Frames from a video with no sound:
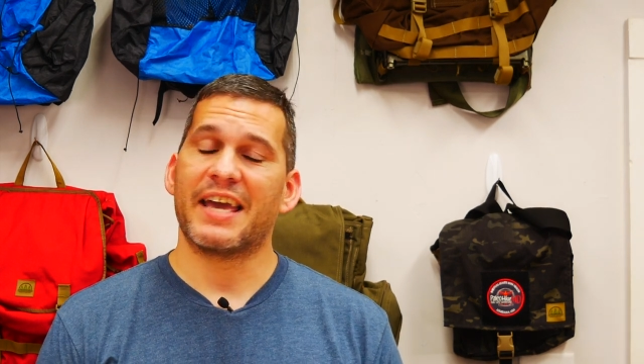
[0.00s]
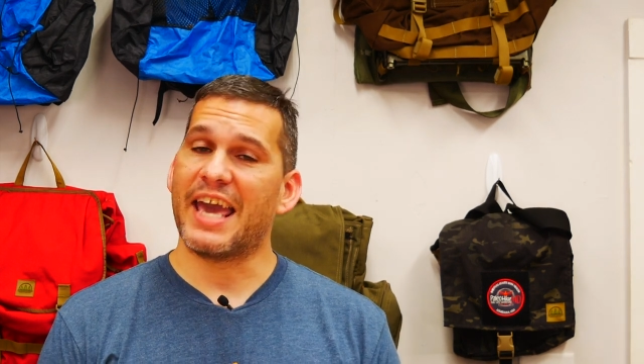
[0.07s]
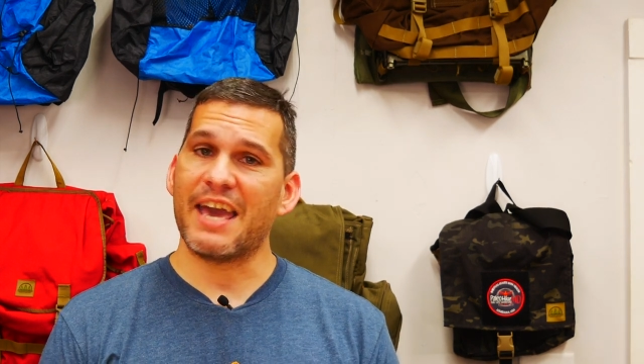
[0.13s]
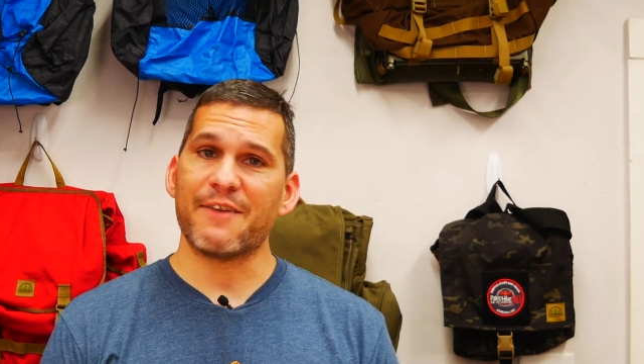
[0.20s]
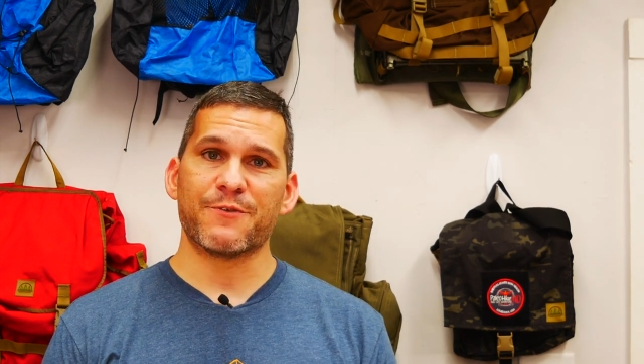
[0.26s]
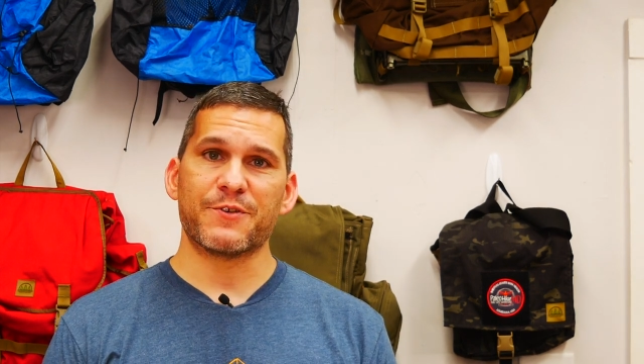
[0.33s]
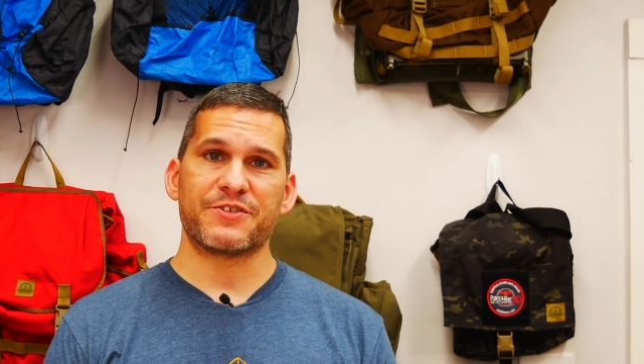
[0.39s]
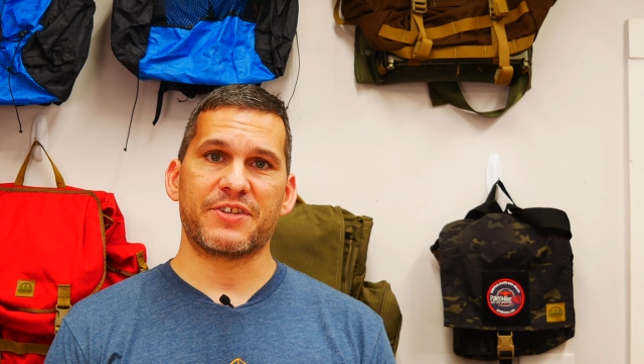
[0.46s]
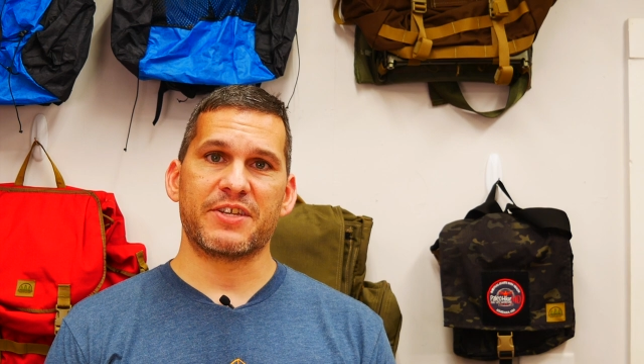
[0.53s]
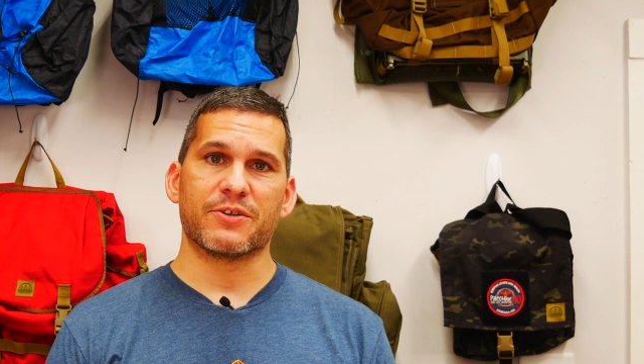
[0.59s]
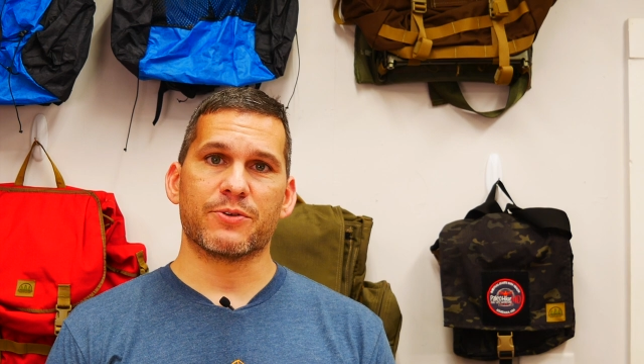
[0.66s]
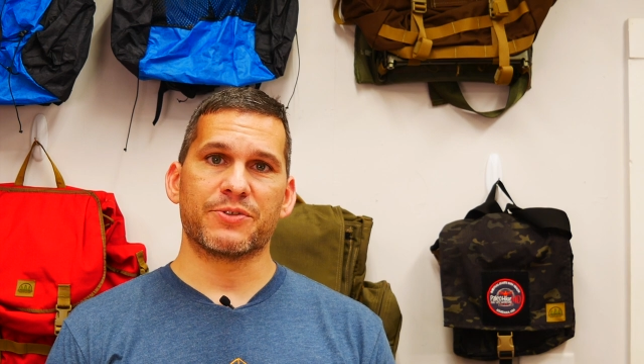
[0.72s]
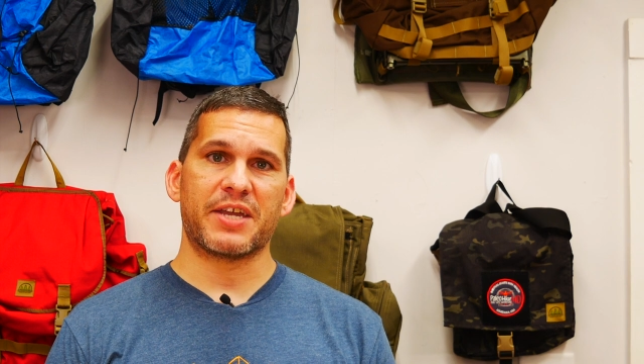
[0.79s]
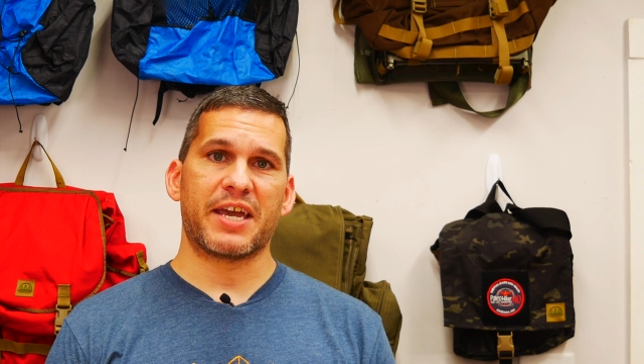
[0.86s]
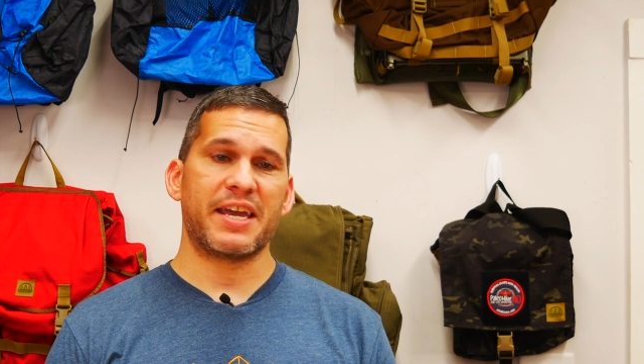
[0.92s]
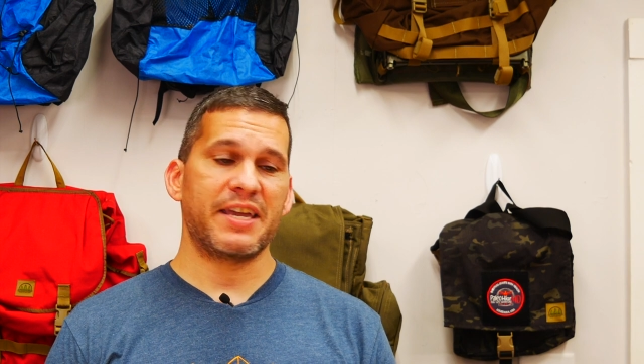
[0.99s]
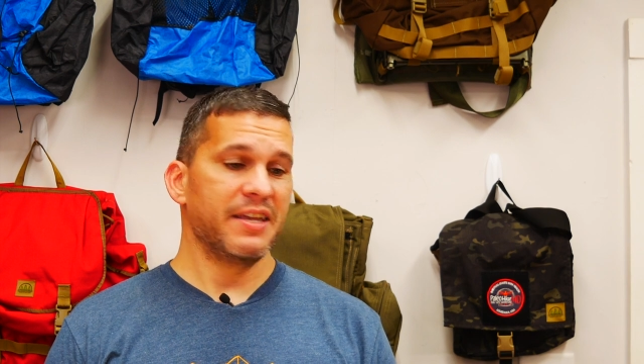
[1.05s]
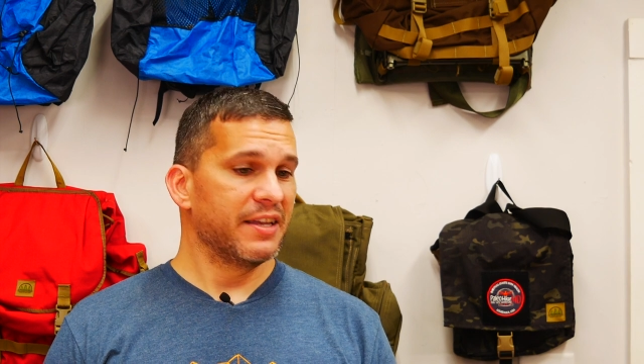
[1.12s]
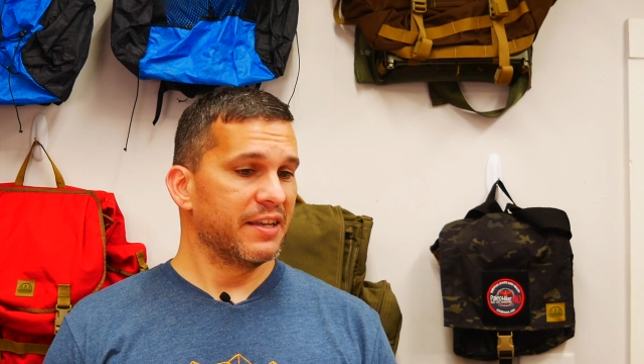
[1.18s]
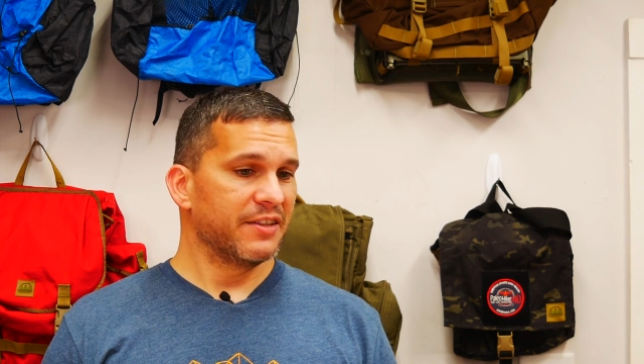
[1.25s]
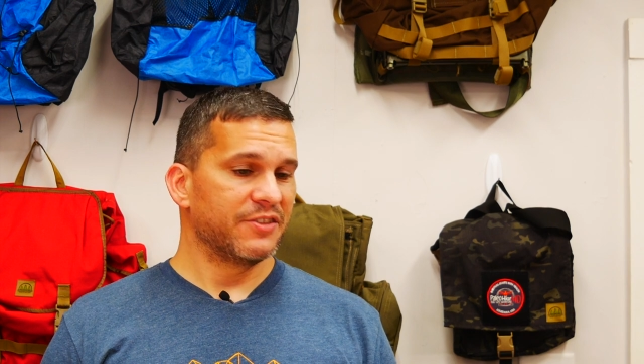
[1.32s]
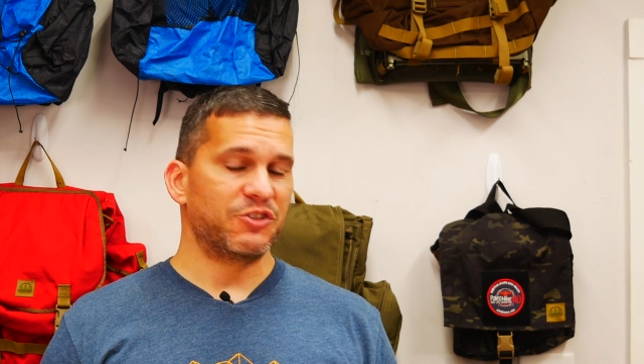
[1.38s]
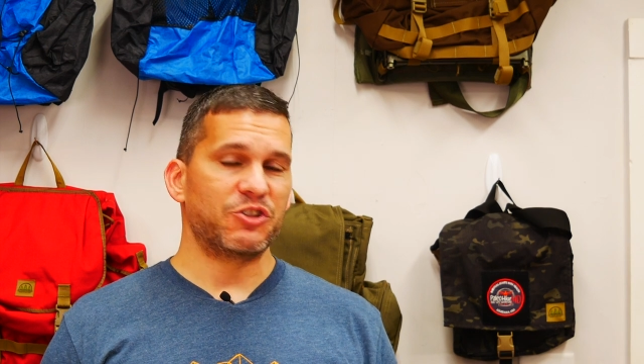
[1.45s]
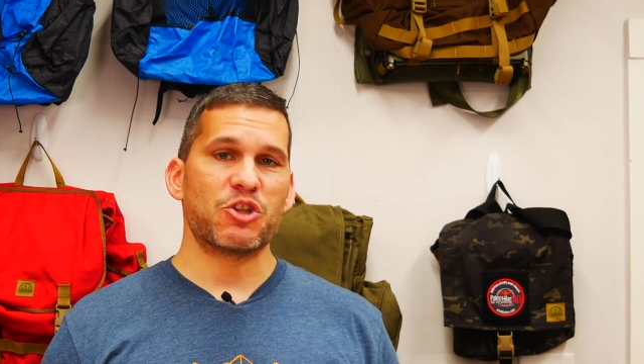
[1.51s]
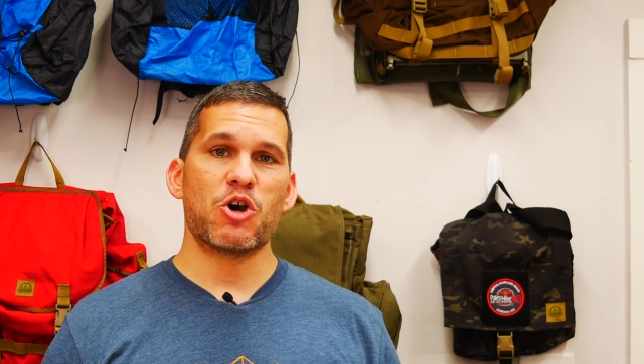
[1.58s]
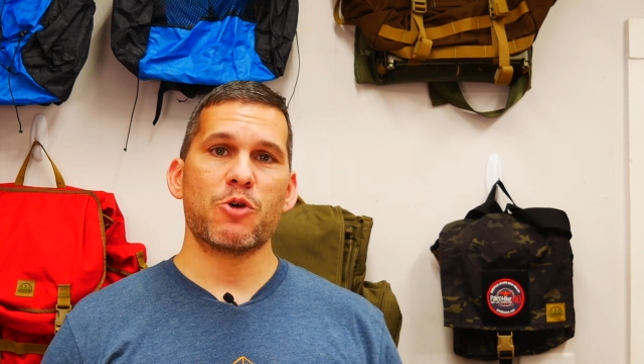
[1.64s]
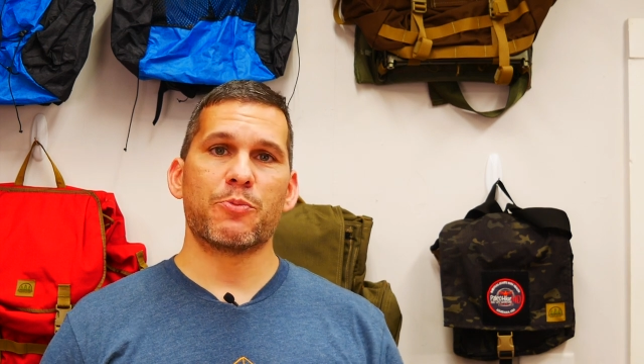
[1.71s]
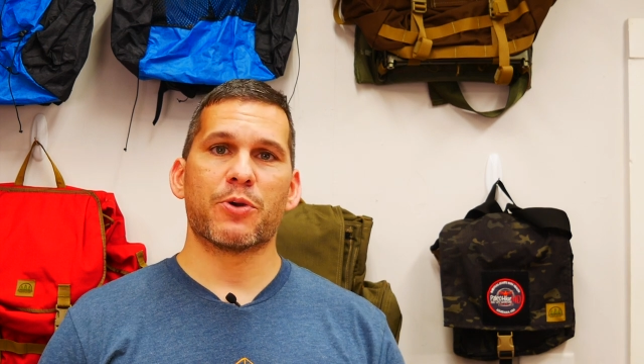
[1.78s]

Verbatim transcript: every single day no